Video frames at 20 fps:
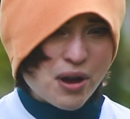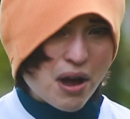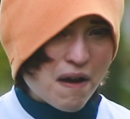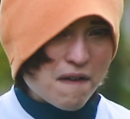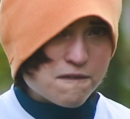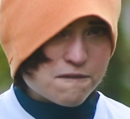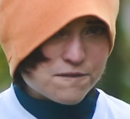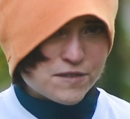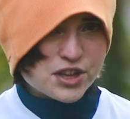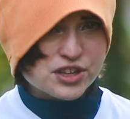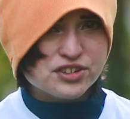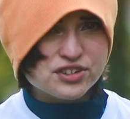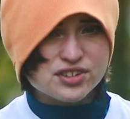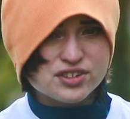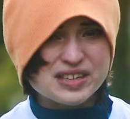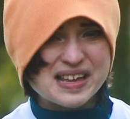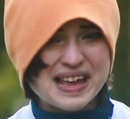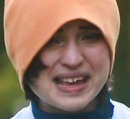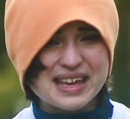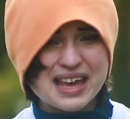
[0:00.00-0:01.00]
know how
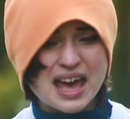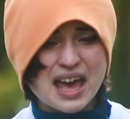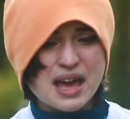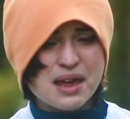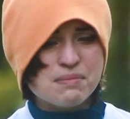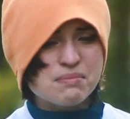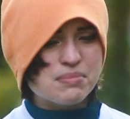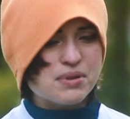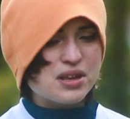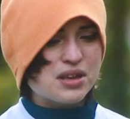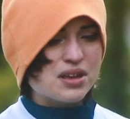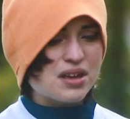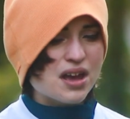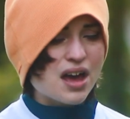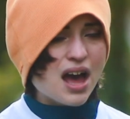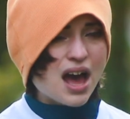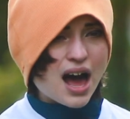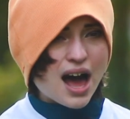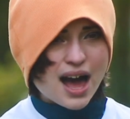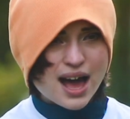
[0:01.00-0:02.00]
vicious I can
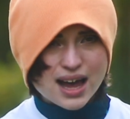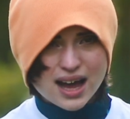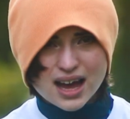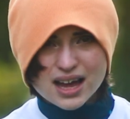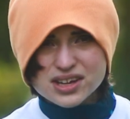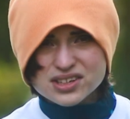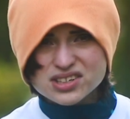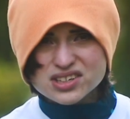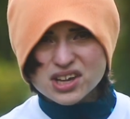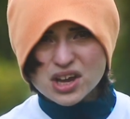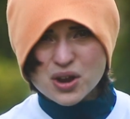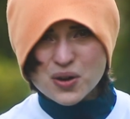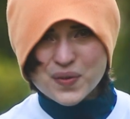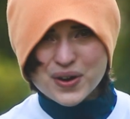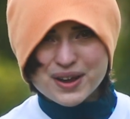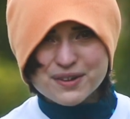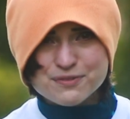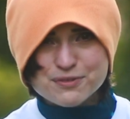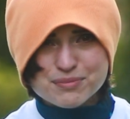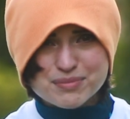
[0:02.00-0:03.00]
be. I gotta stay
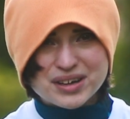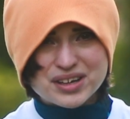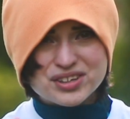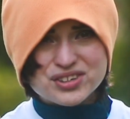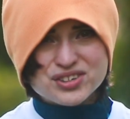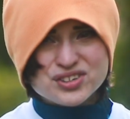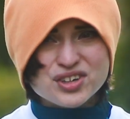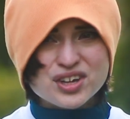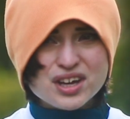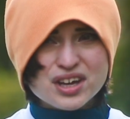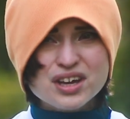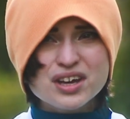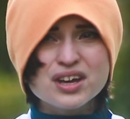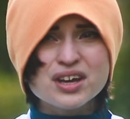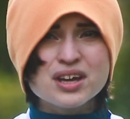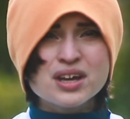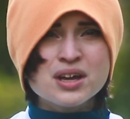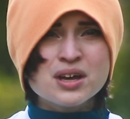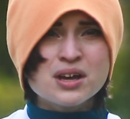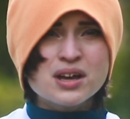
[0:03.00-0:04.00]
away from my
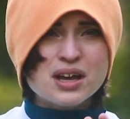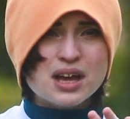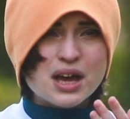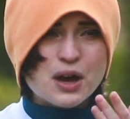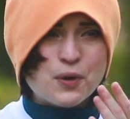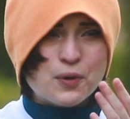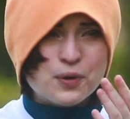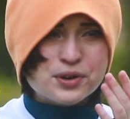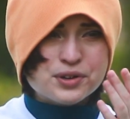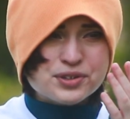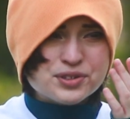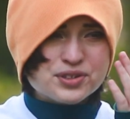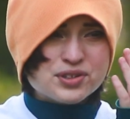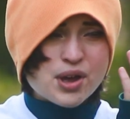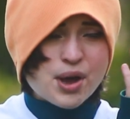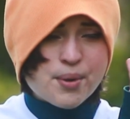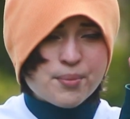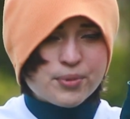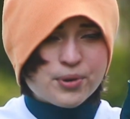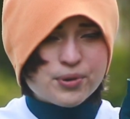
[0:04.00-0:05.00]
chick, or else
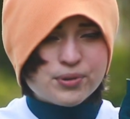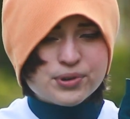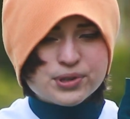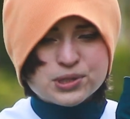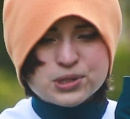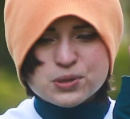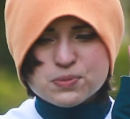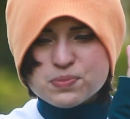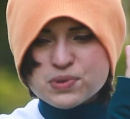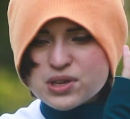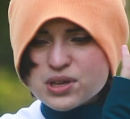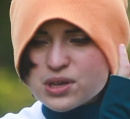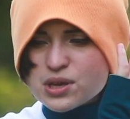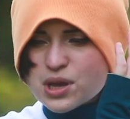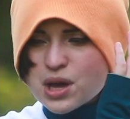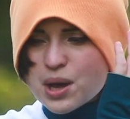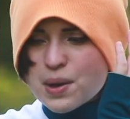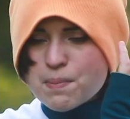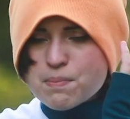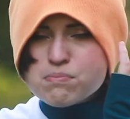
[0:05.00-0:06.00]
I'm going to
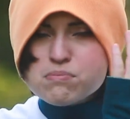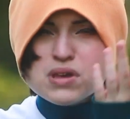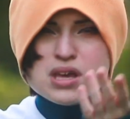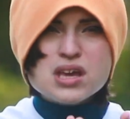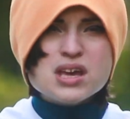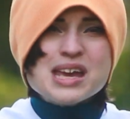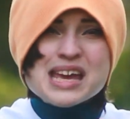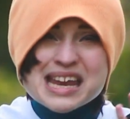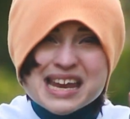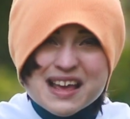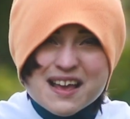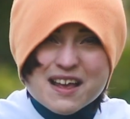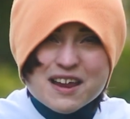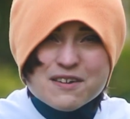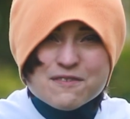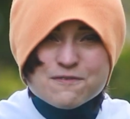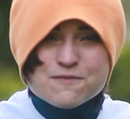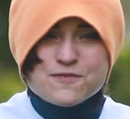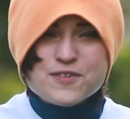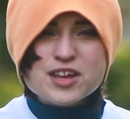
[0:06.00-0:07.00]
be mean
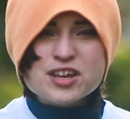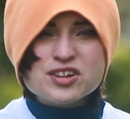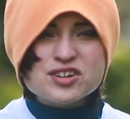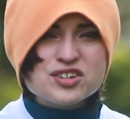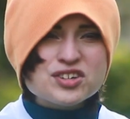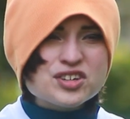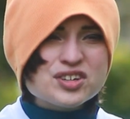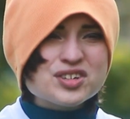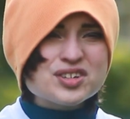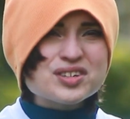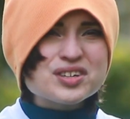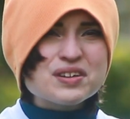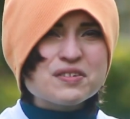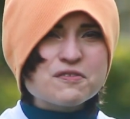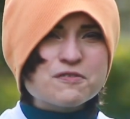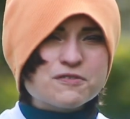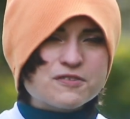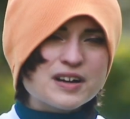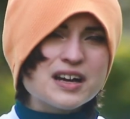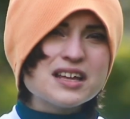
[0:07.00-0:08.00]
and vicious
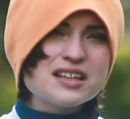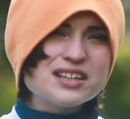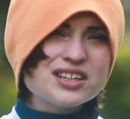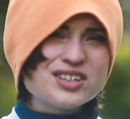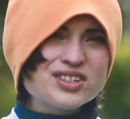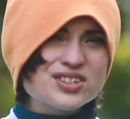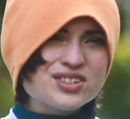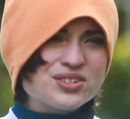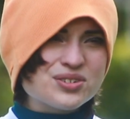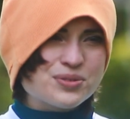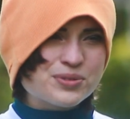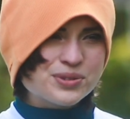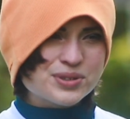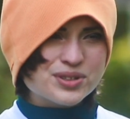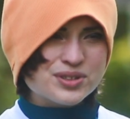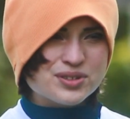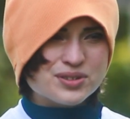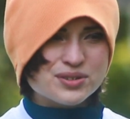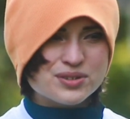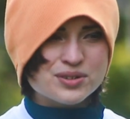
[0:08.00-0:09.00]
and violent
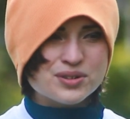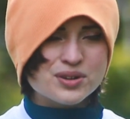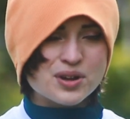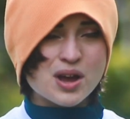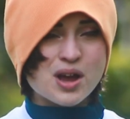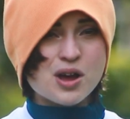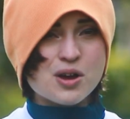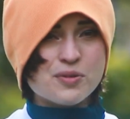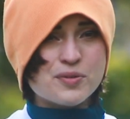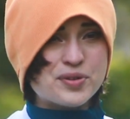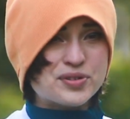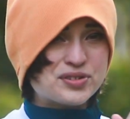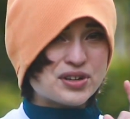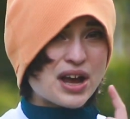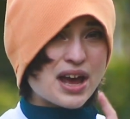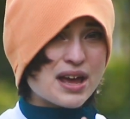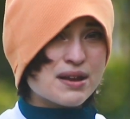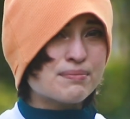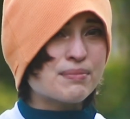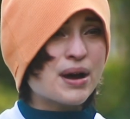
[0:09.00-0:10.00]
towards her, which
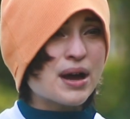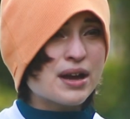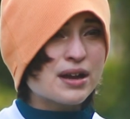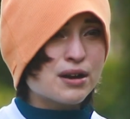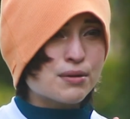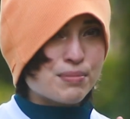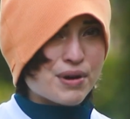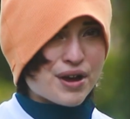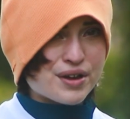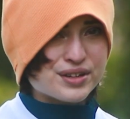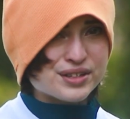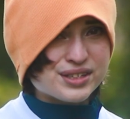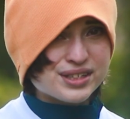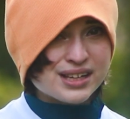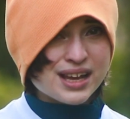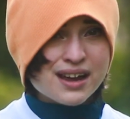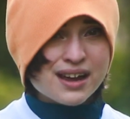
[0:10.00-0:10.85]
I admire about his